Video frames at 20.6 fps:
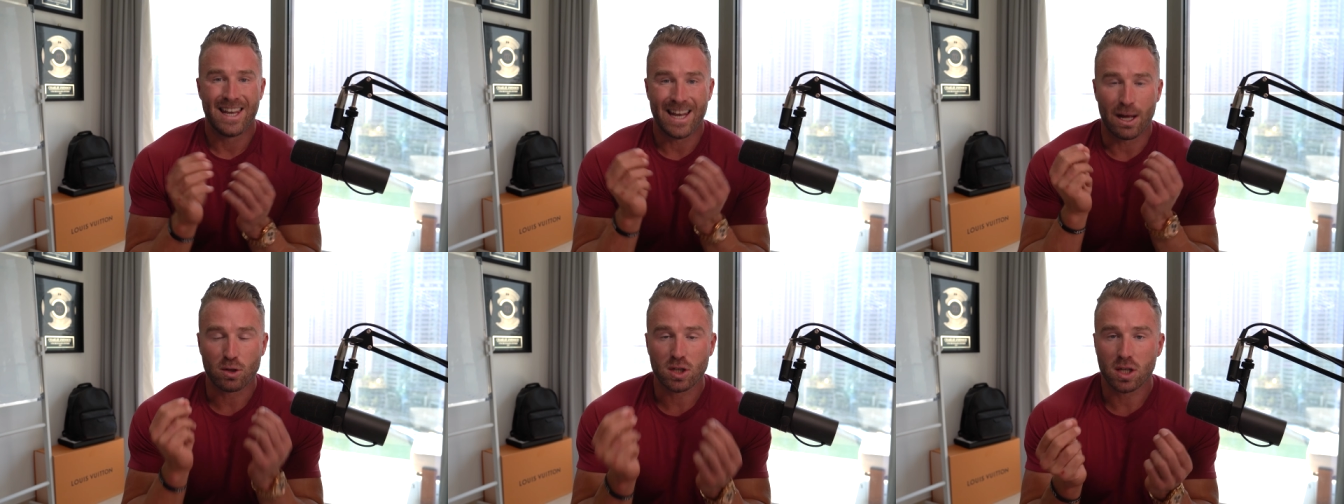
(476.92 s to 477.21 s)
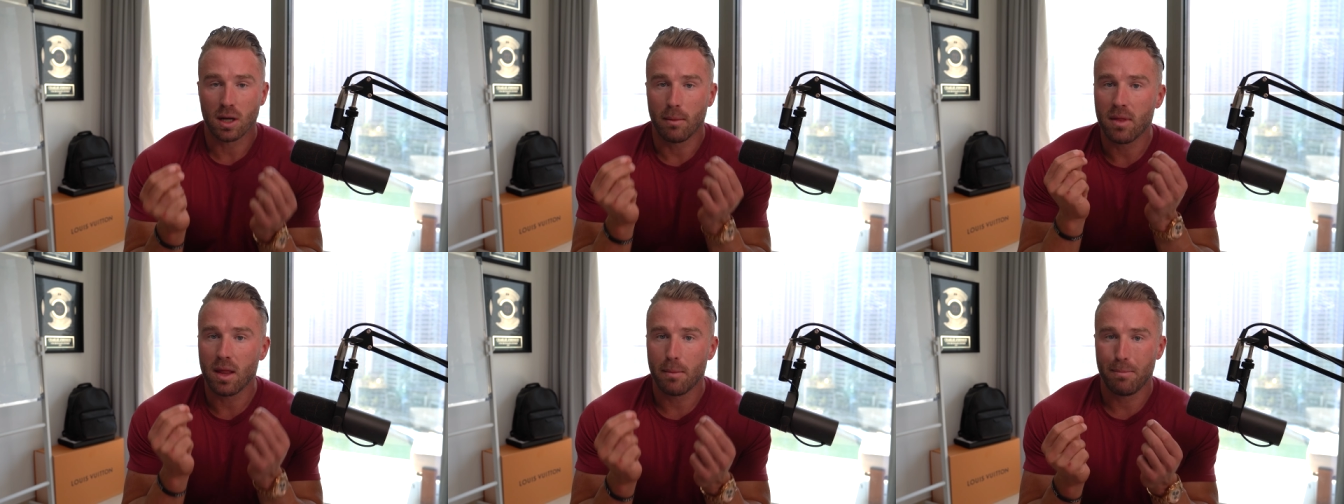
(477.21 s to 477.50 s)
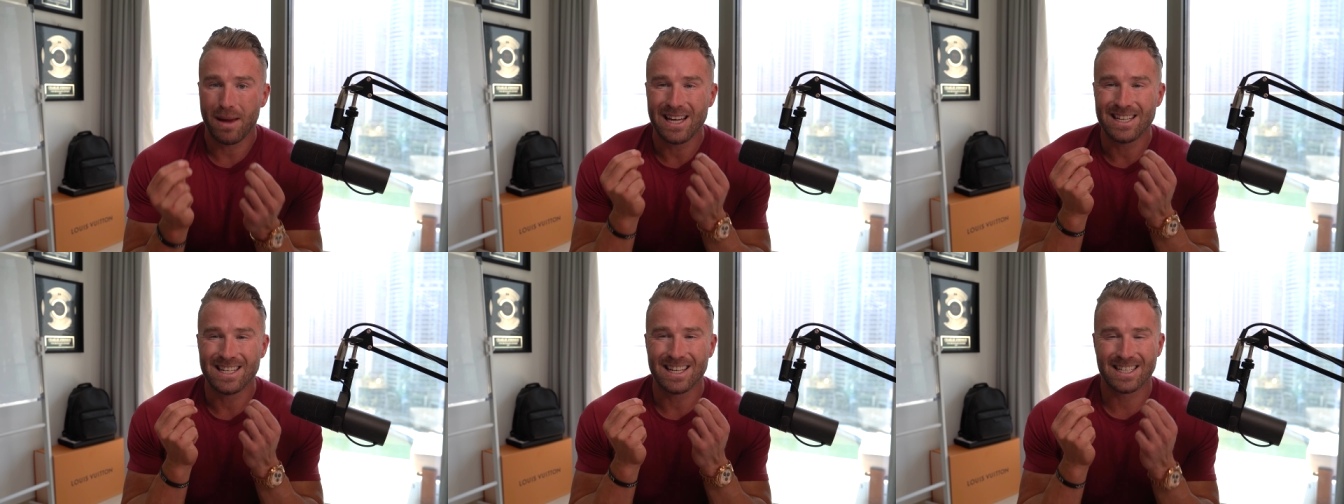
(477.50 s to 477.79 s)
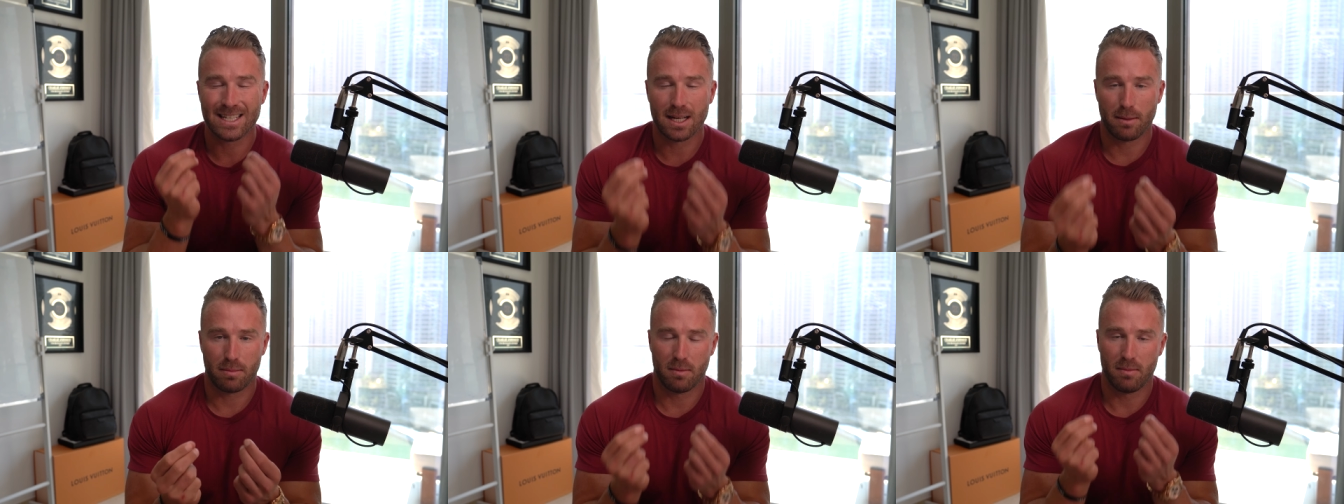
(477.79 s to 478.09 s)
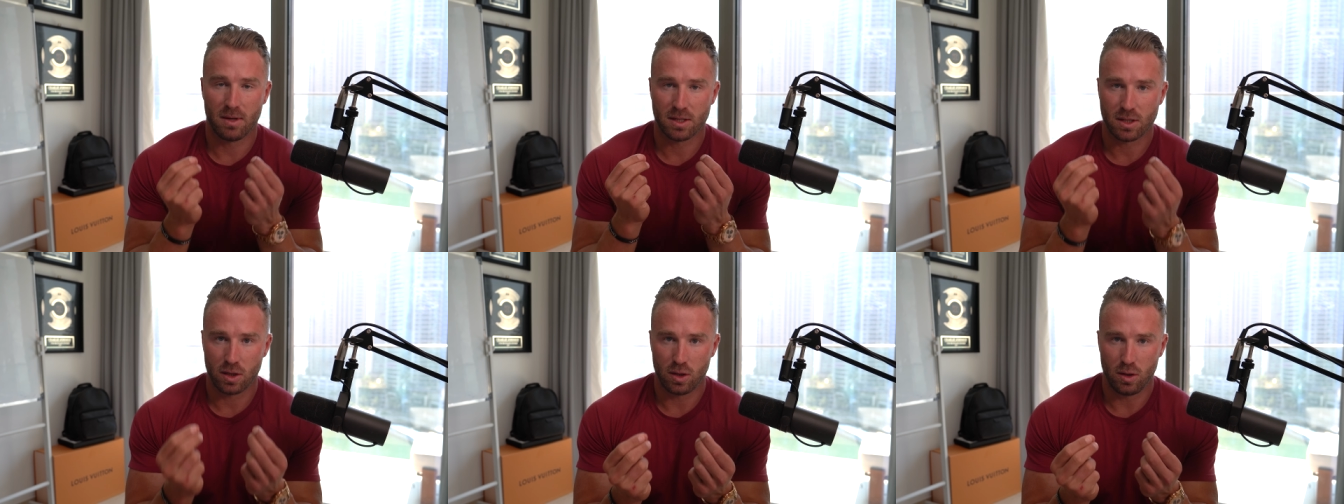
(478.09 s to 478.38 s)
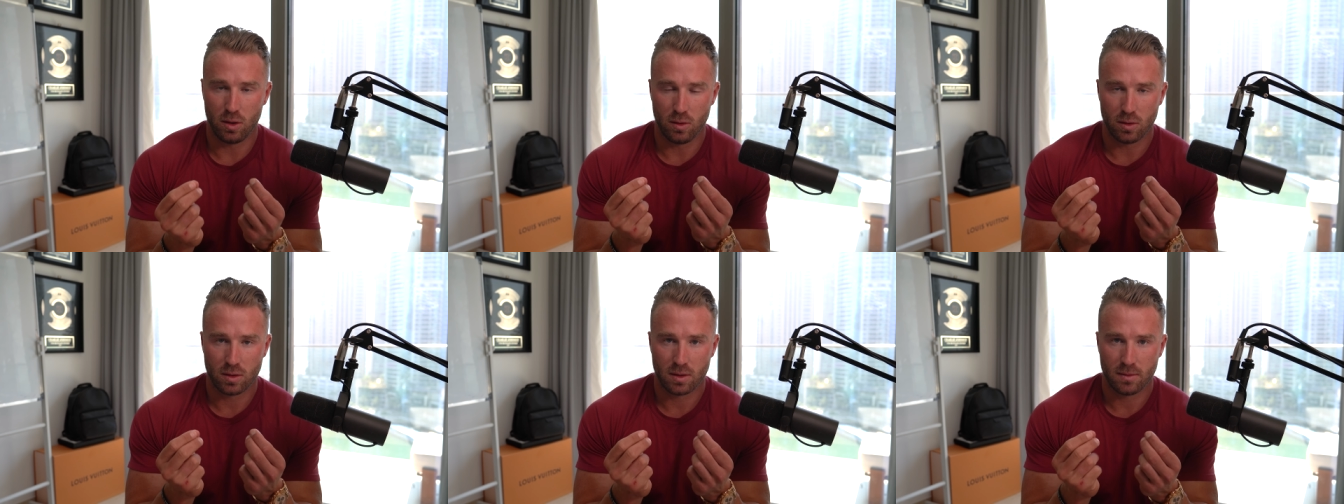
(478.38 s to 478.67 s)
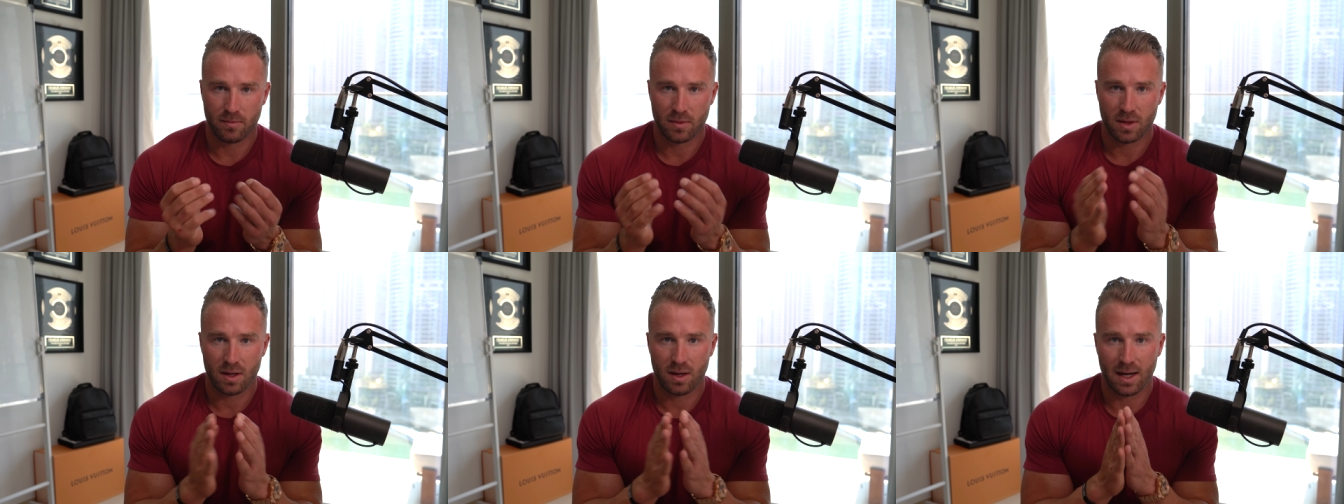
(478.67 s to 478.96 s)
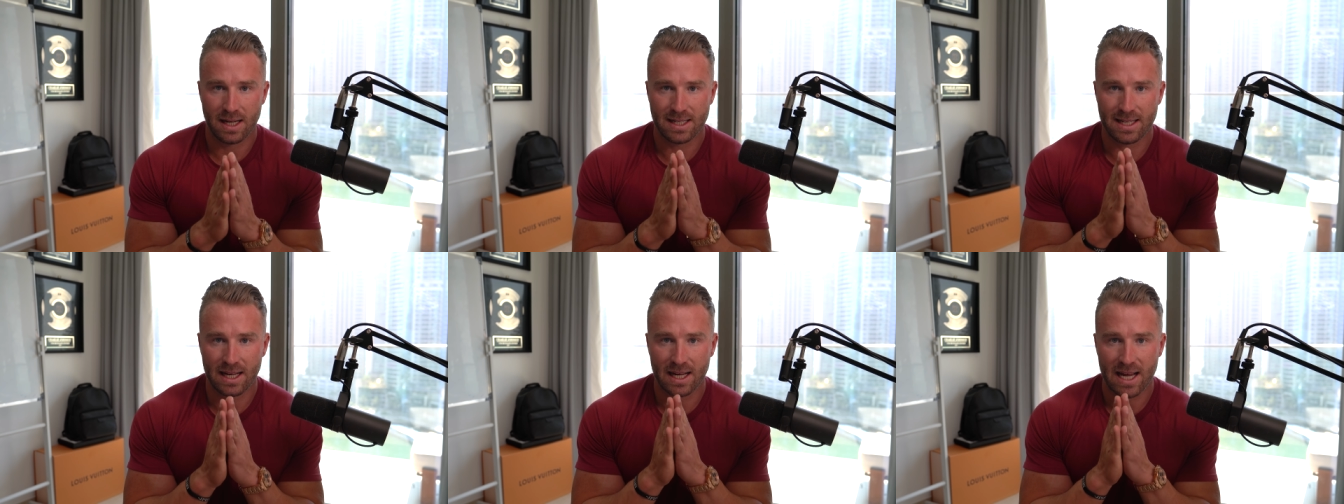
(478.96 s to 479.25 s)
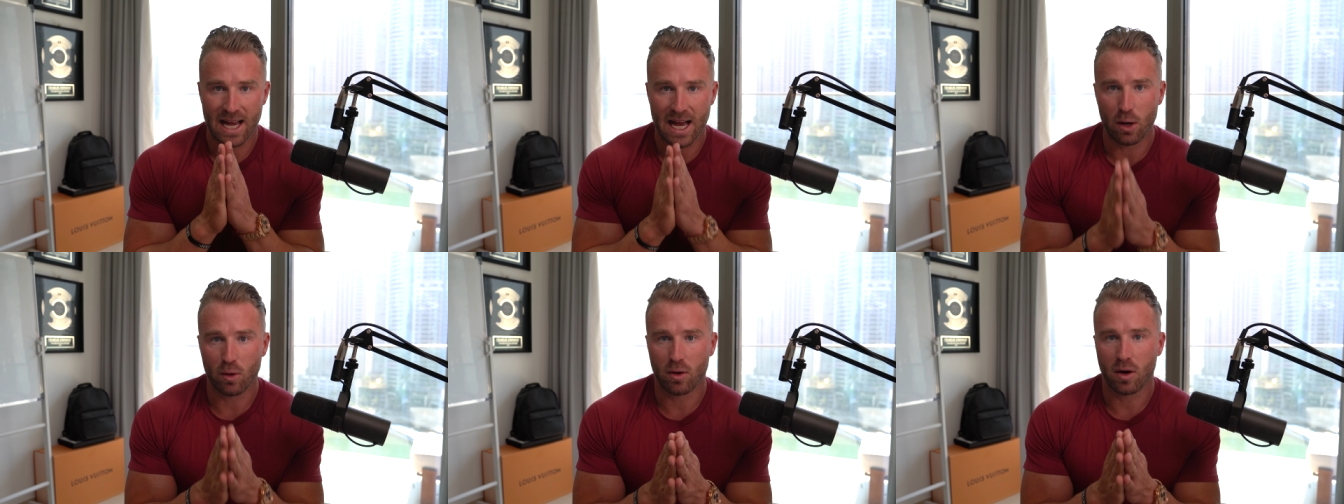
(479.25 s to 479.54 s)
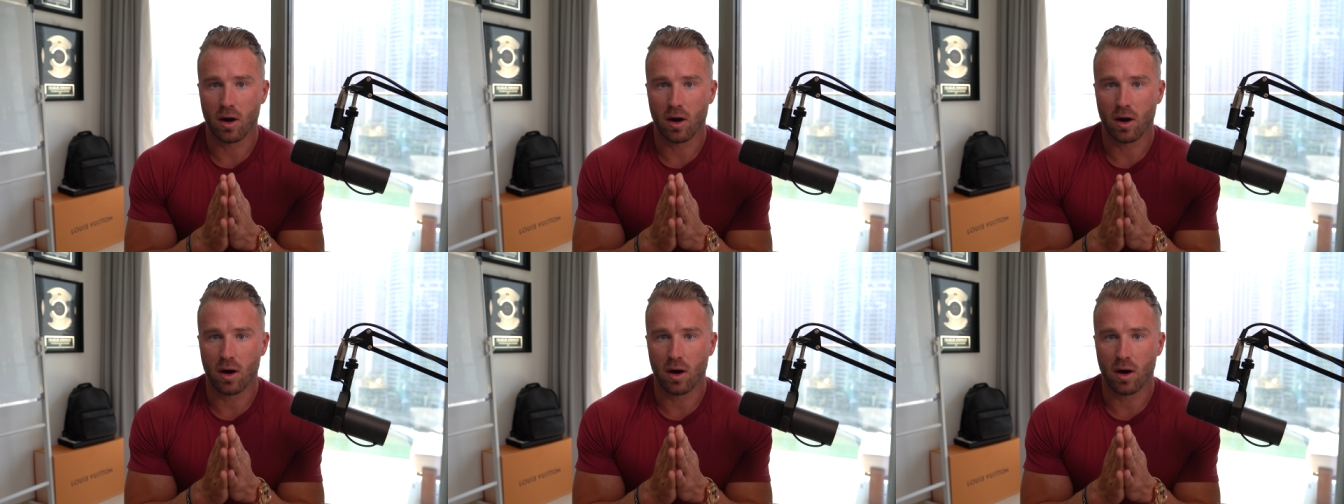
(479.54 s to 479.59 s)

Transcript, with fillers: Now, some of the basic supplements I use I take L